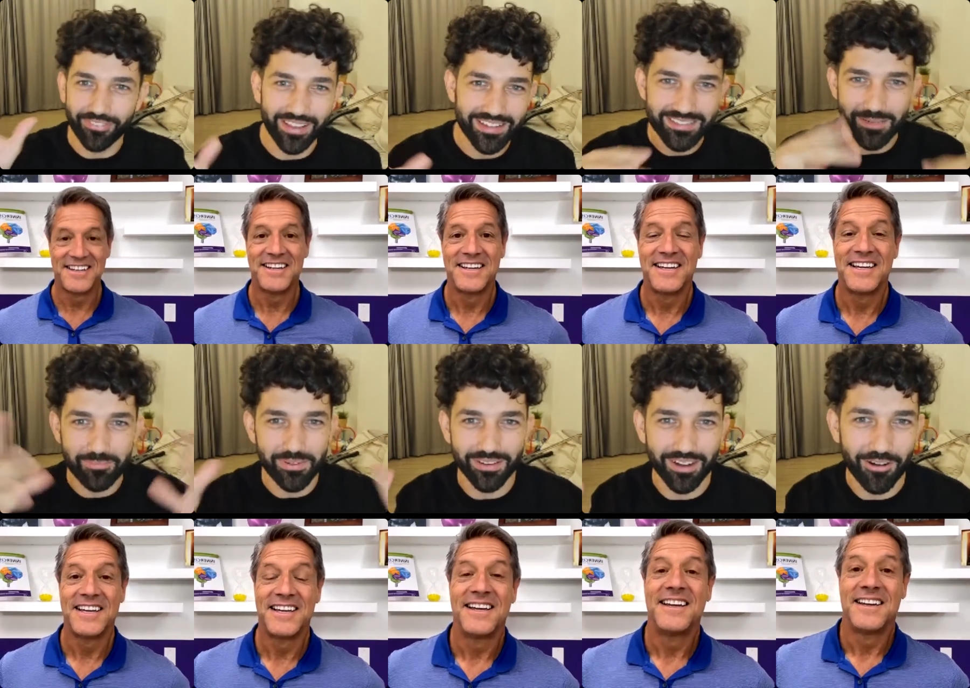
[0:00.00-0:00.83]
Speaker 1: things
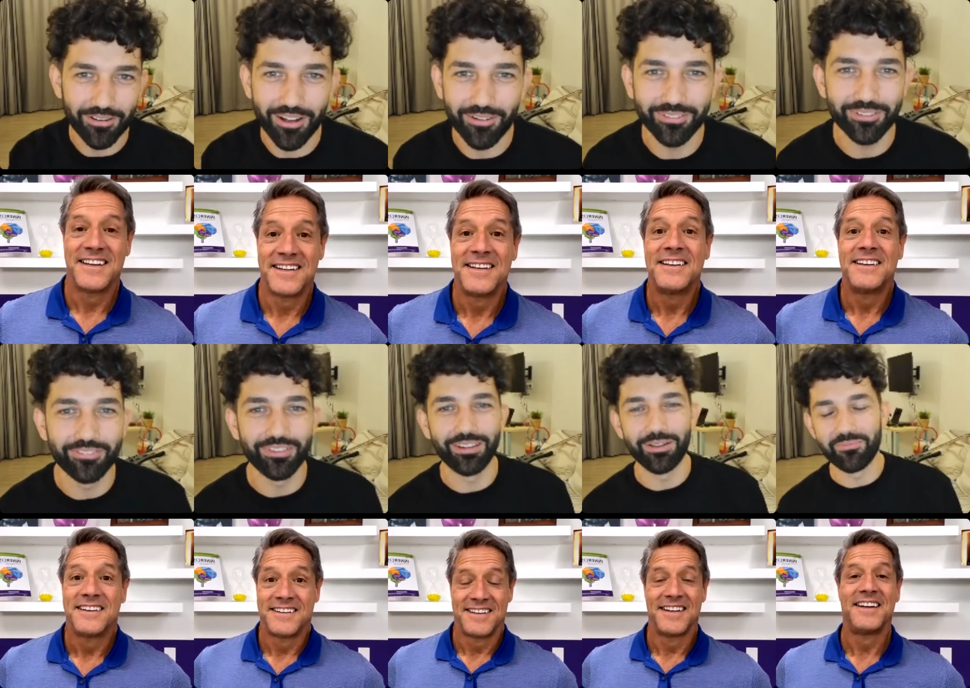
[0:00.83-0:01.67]
appear out, out of
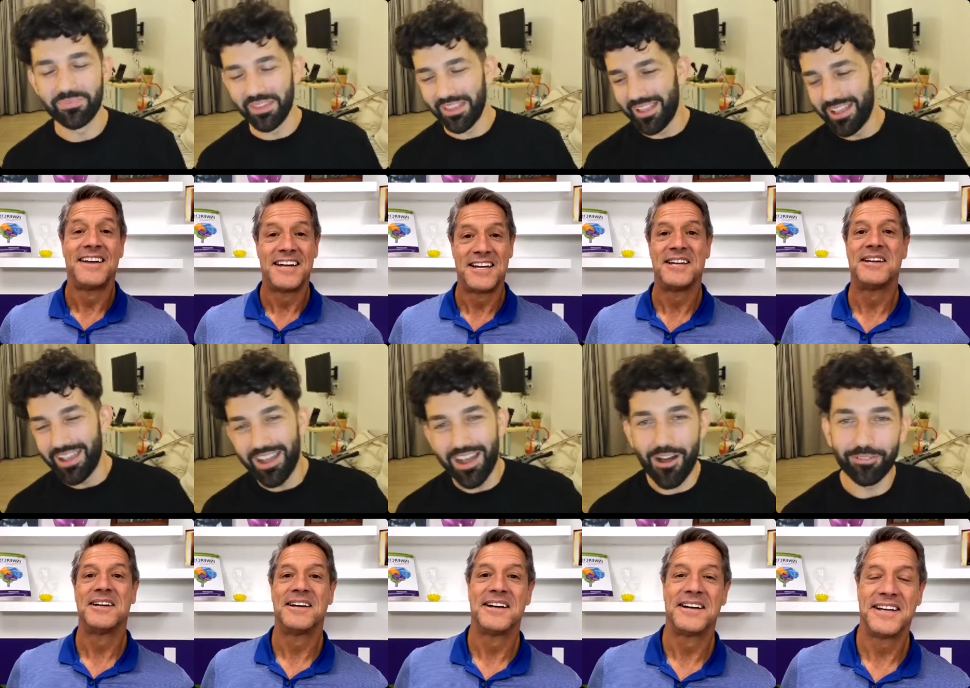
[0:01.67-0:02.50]
uh,
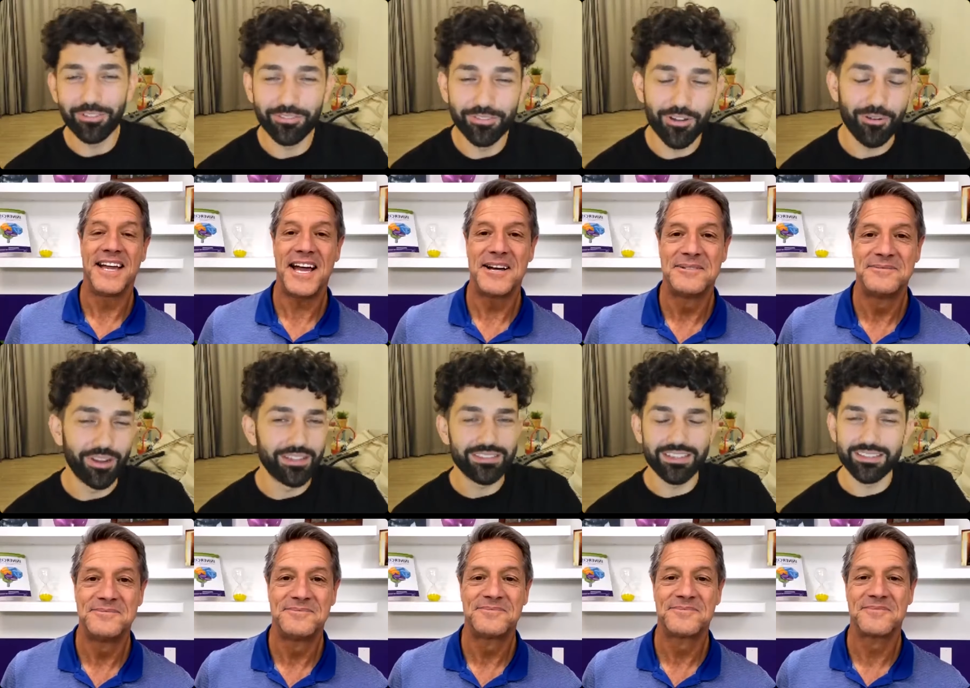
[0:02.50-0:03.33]
out yeah. of
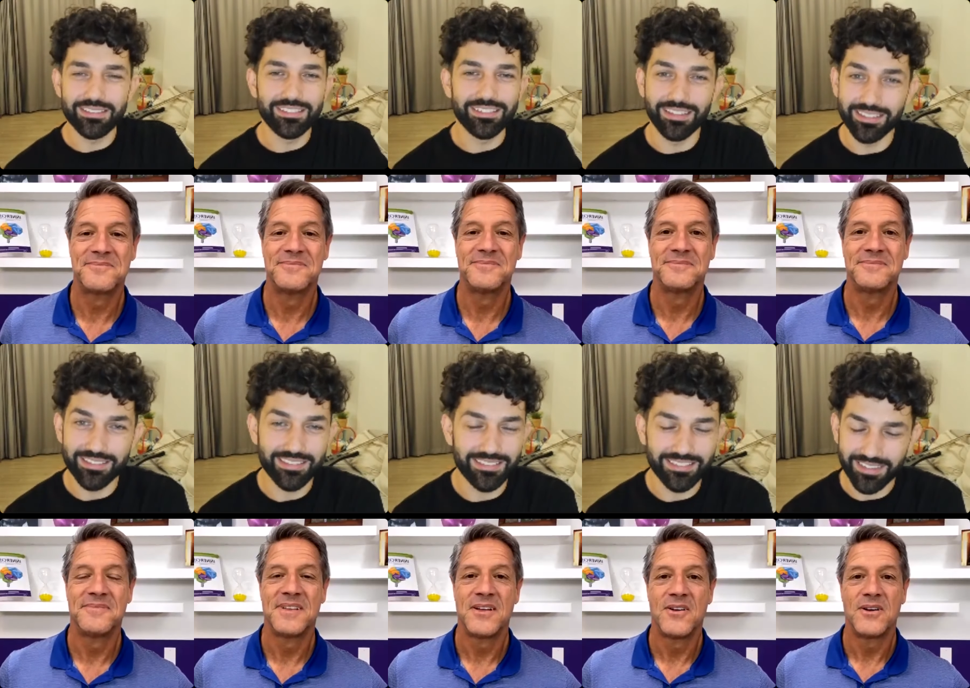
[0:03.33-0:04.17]
nowhere. It's it's
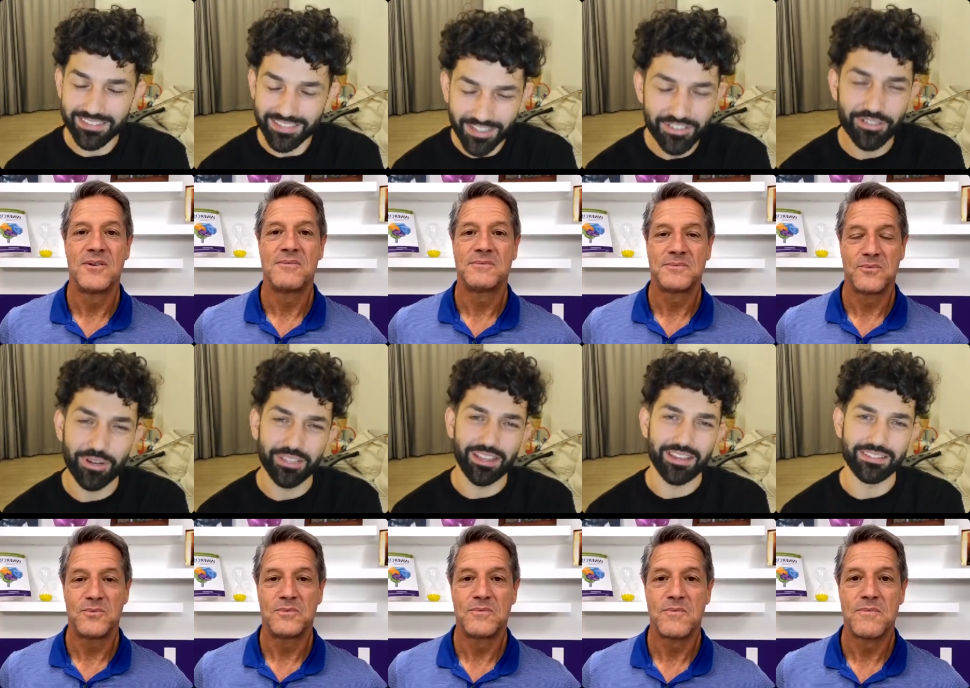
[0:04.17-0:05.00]
it's it's such a
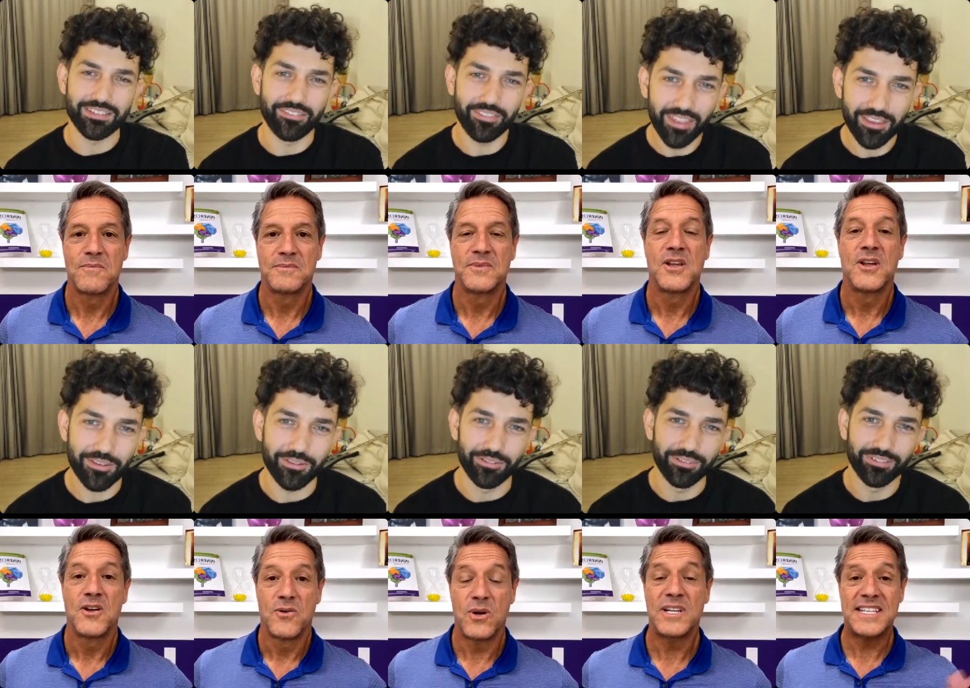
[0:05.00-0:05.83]
great answer.
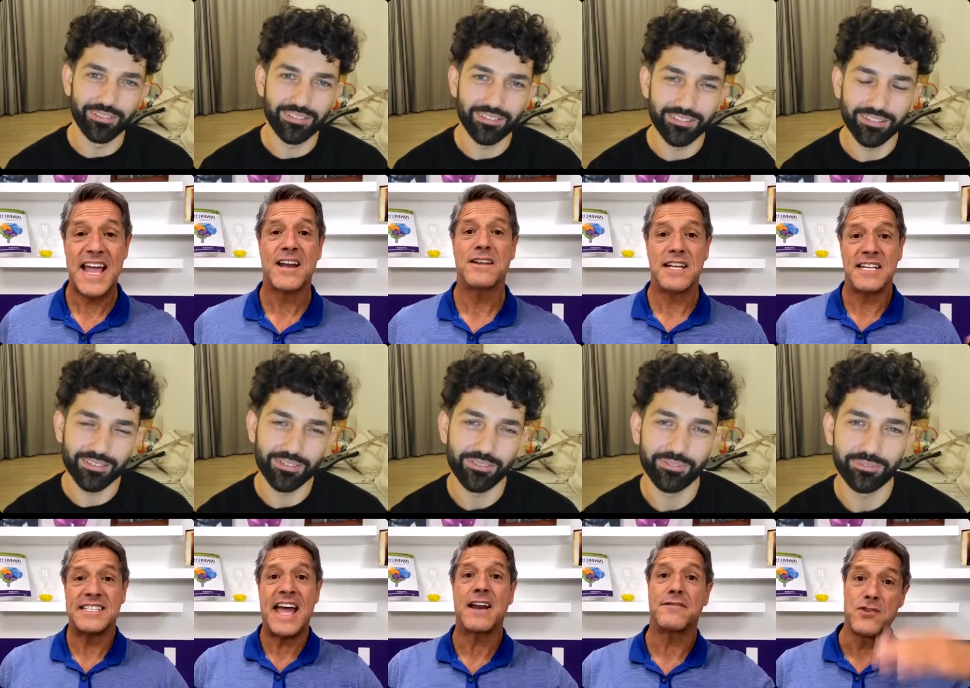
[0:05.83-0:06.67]
Thank you. Well, it's
Speaker 2: out of, it's
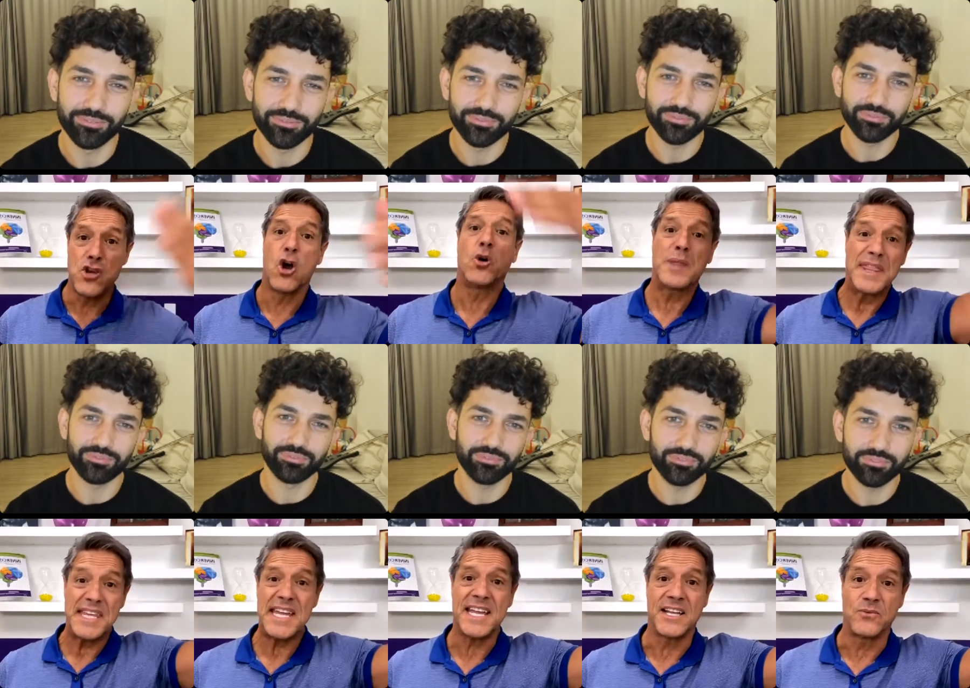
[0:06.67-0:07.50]
out of no
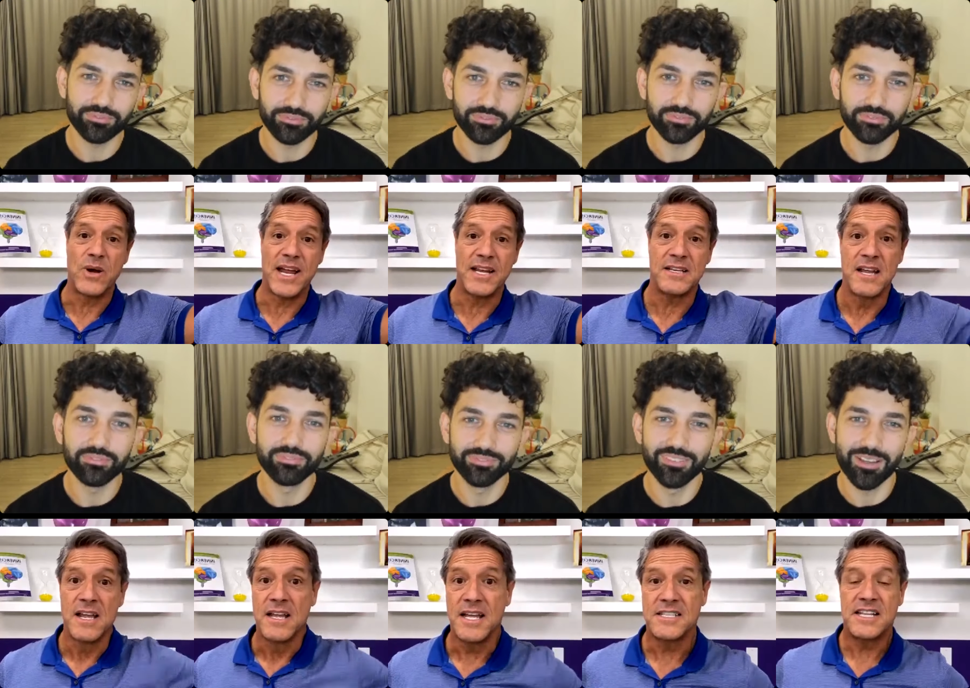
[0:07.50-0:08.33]
thing, right?
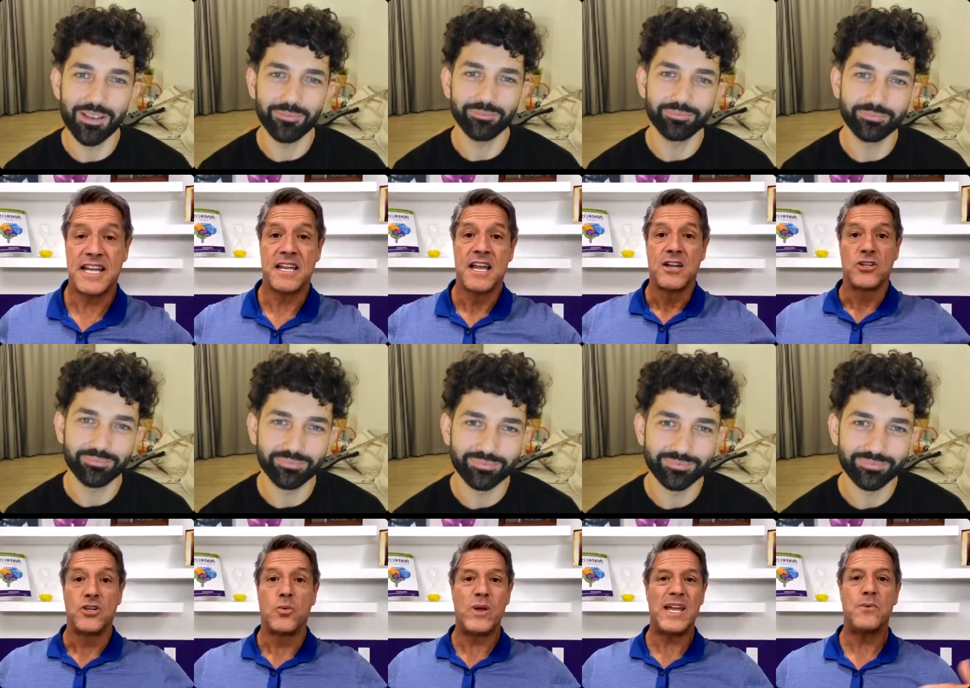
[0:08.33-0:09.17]
It's like yeah. you,
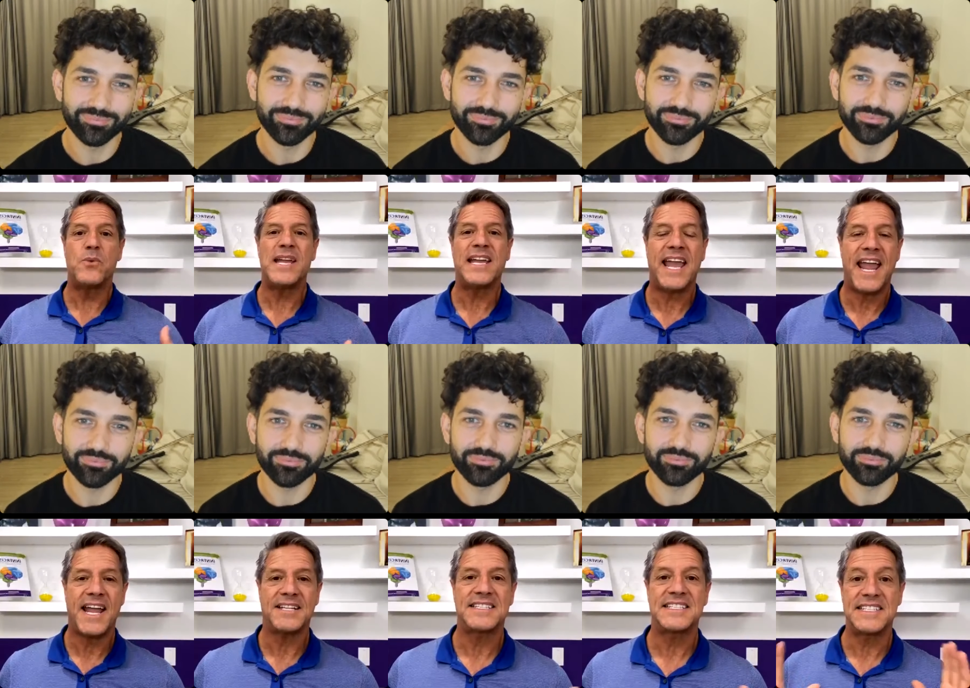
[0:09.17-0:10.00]
we, we
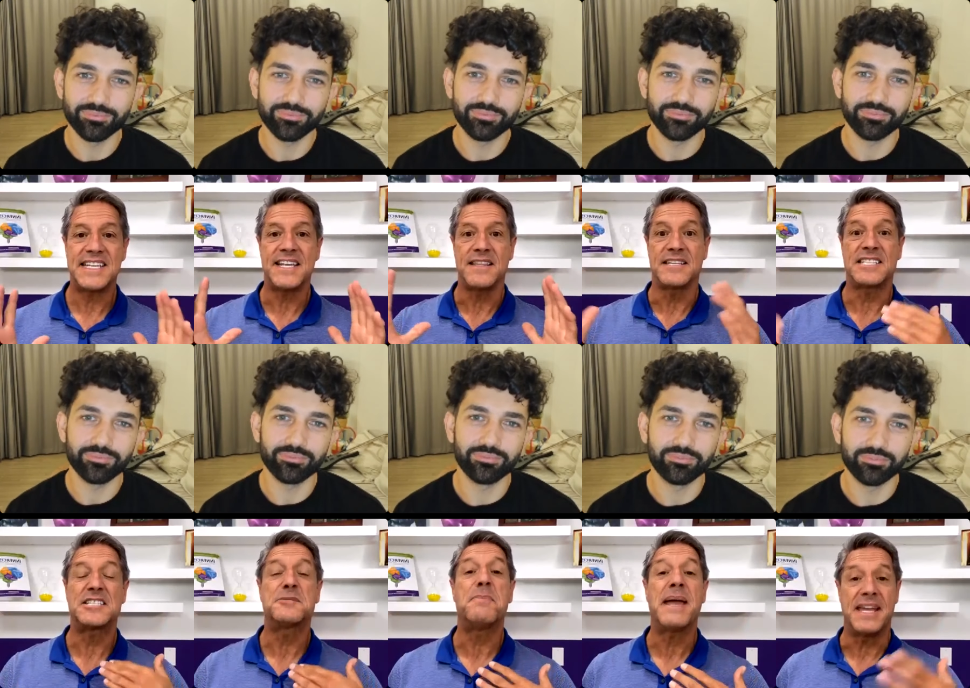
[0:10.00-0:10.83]
can't see the
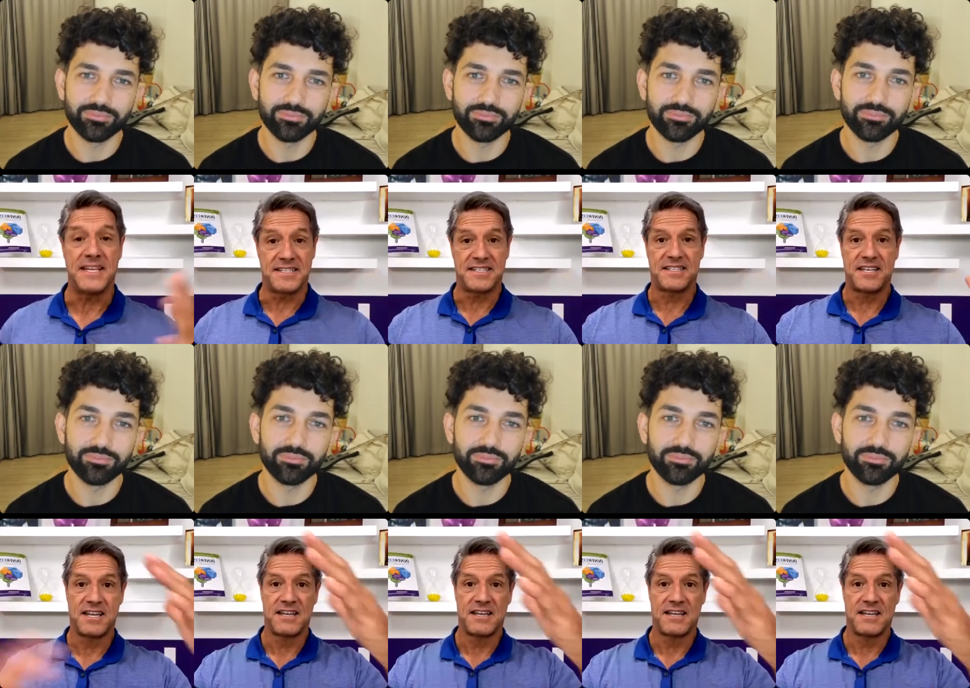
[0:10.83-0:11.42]
space